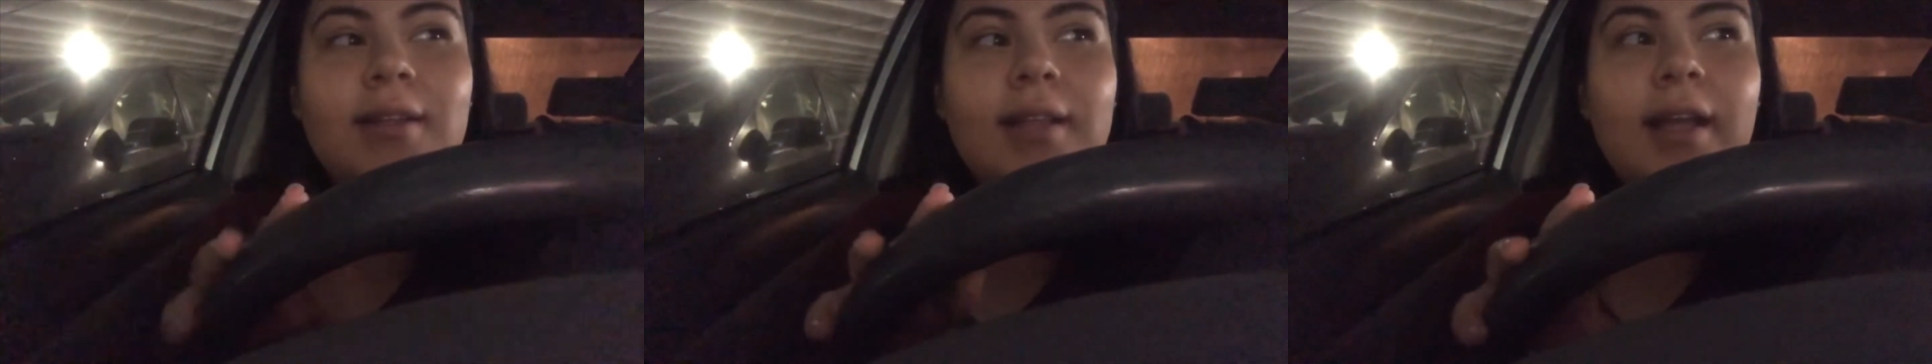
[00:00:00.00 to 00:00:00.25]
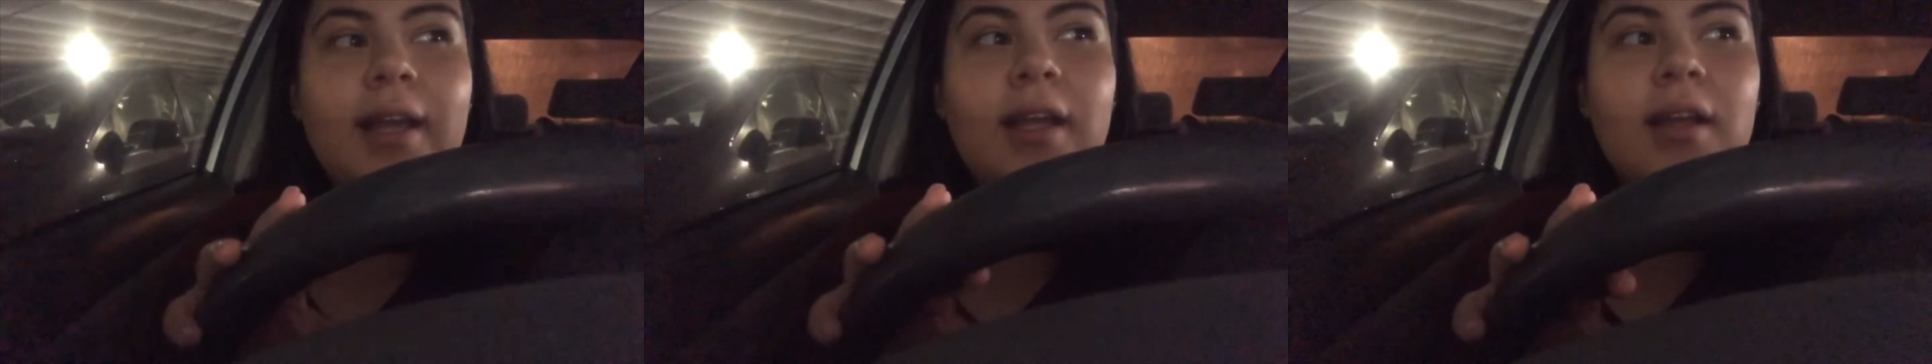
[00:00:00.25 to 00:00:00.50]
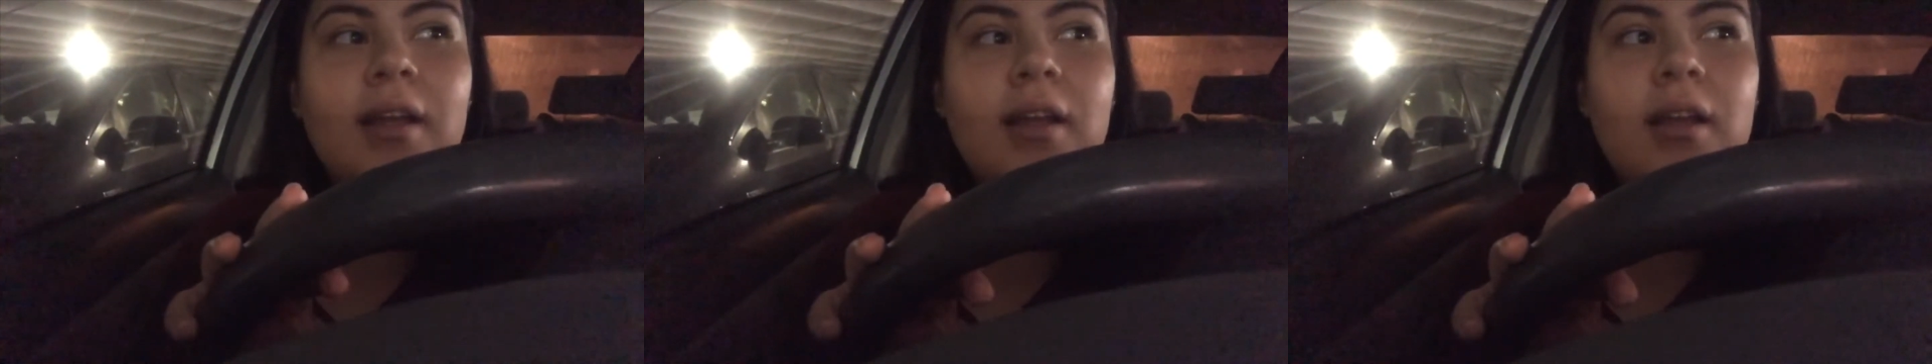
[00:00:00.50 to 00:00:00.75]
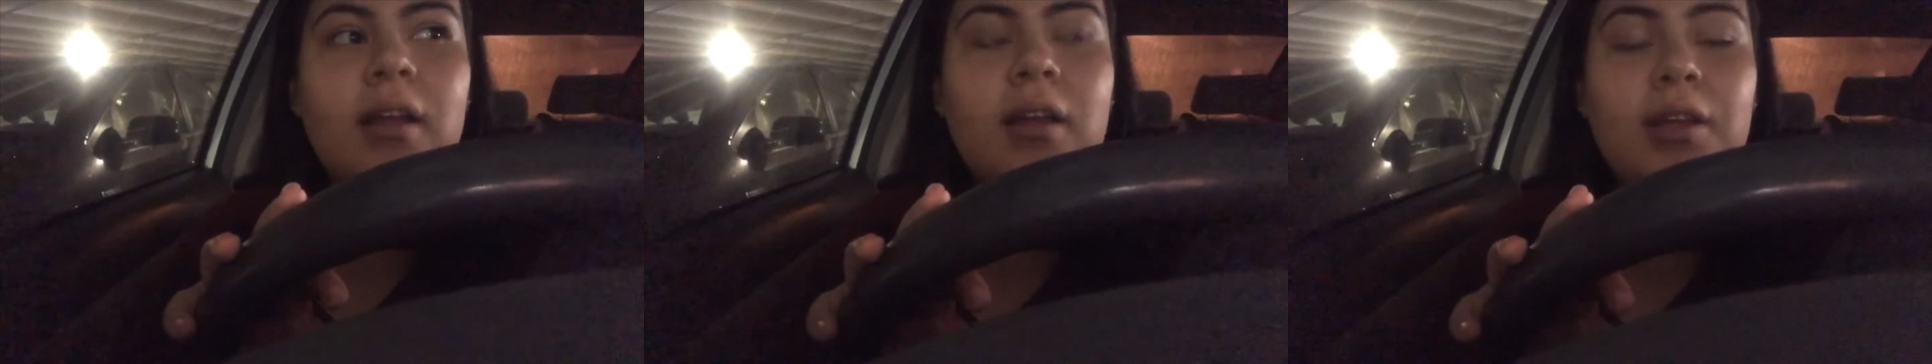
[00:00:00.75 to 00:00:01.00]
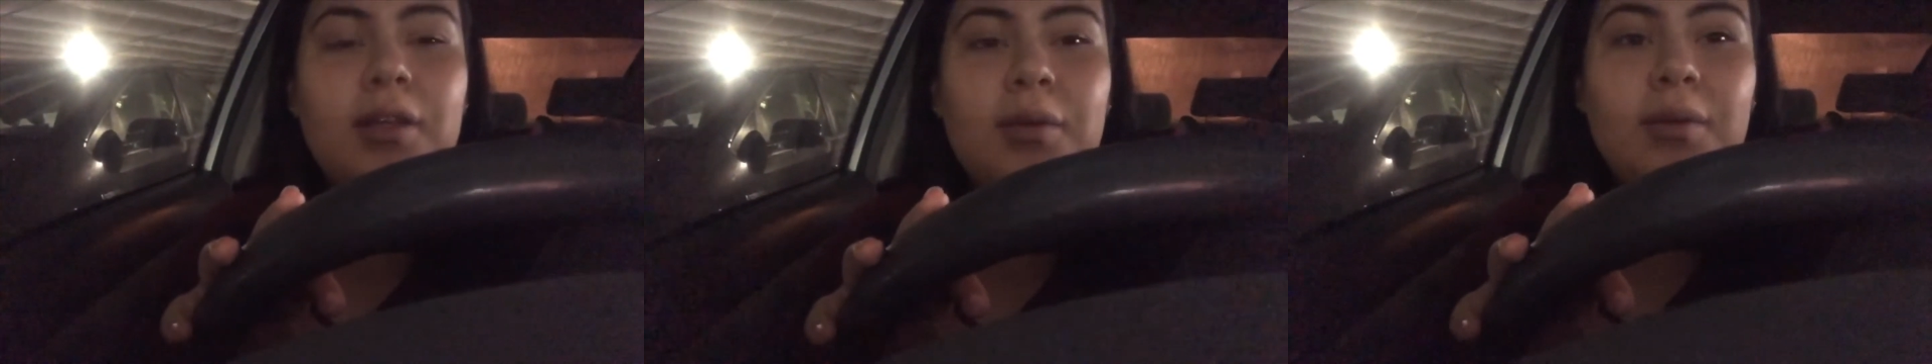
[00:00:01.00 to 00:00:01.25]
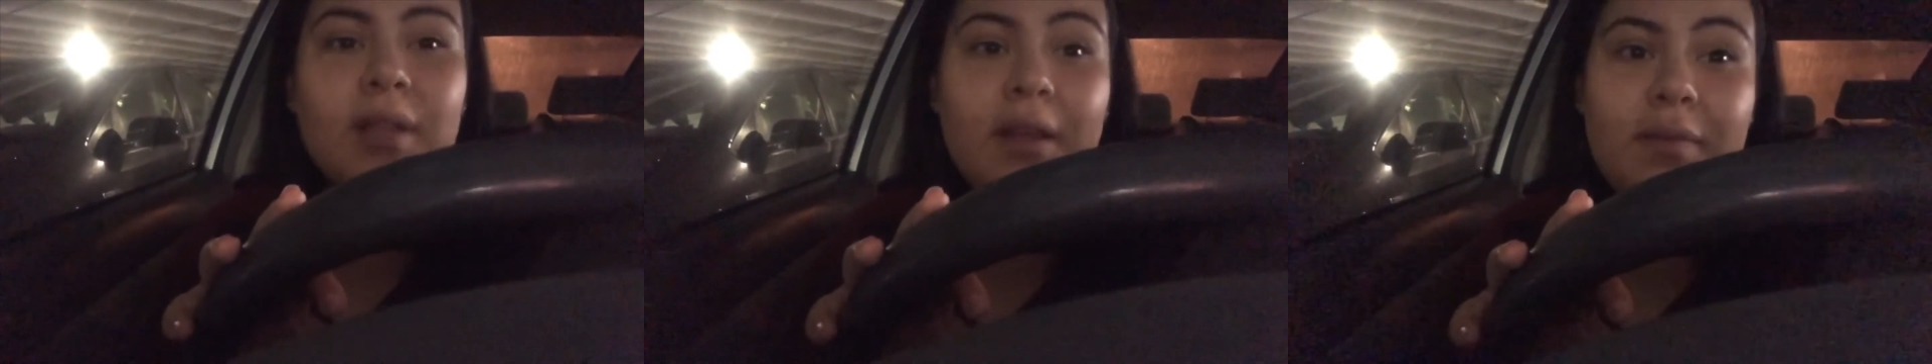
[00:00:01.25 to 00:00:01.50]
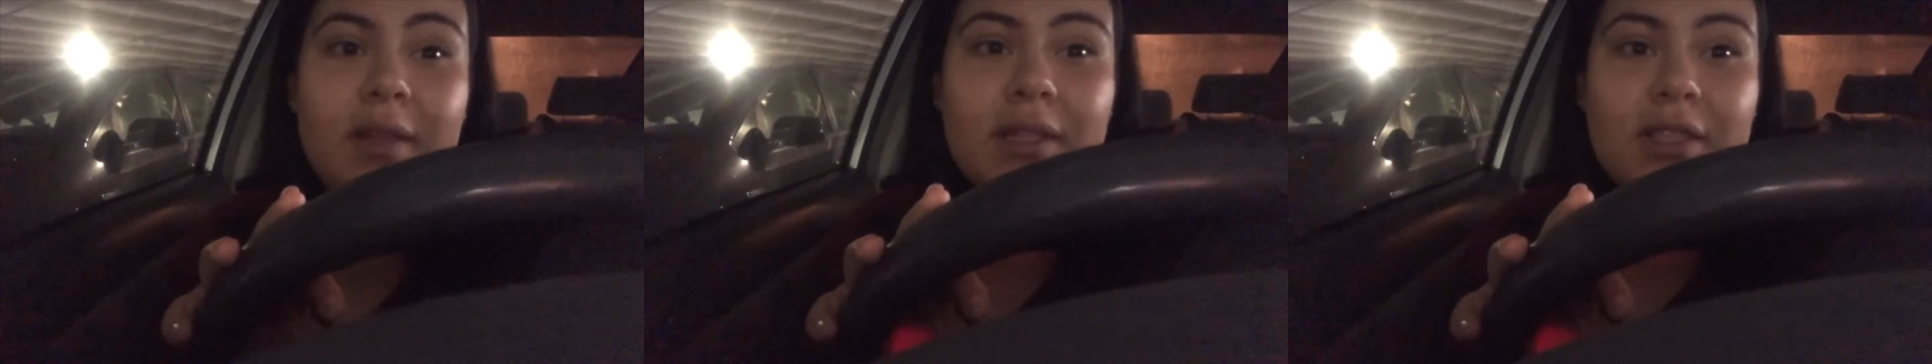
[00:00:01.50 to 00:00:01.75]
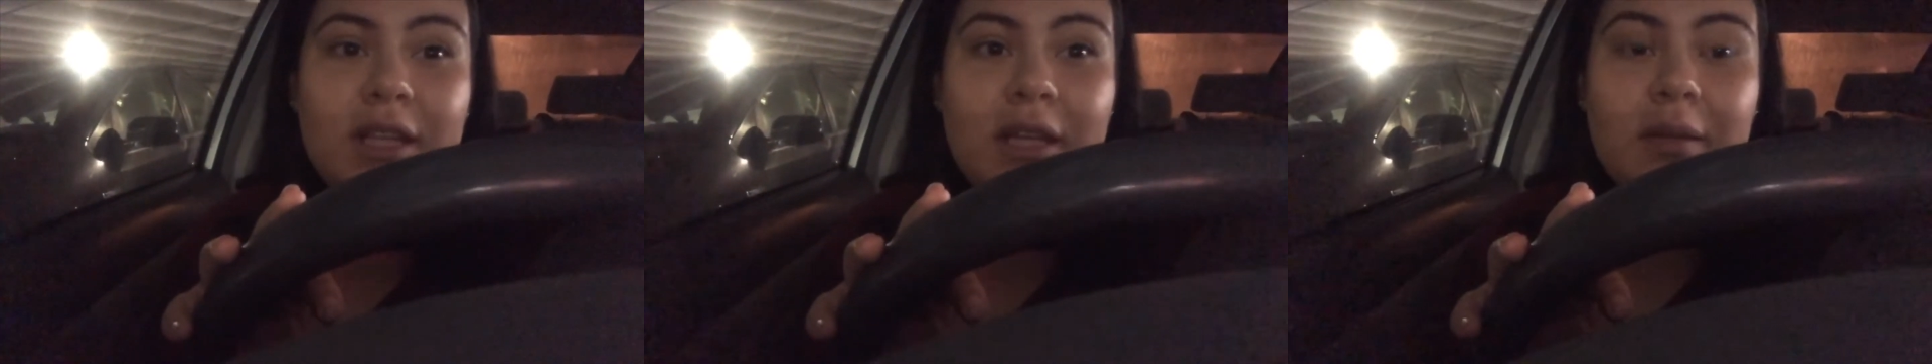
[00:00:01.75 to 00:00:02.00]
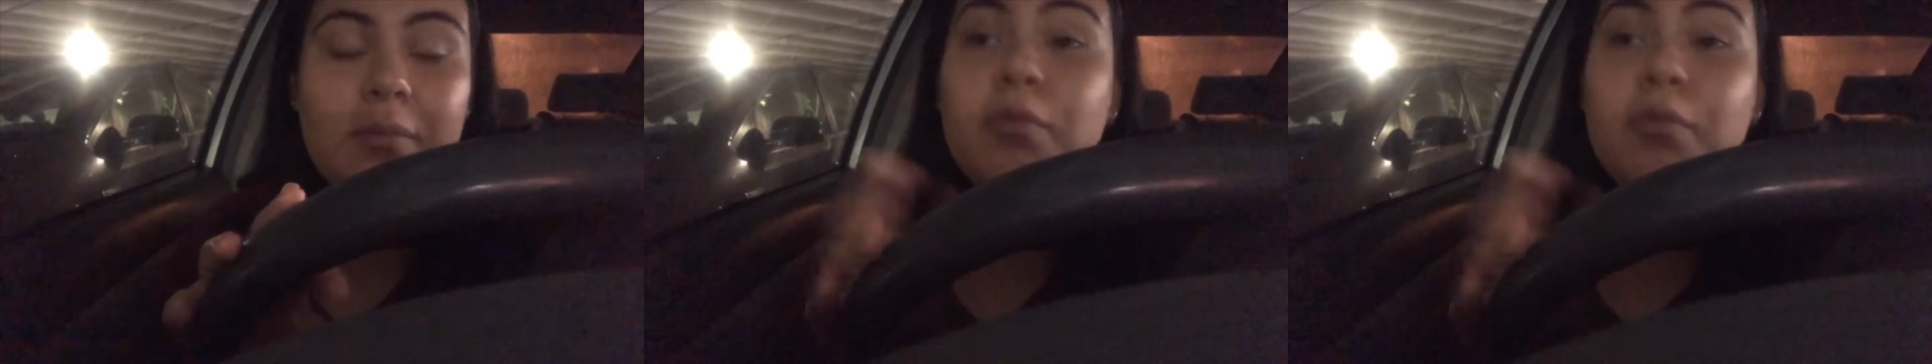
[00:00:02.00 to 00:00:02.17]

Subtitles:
Like, you don't love the gym?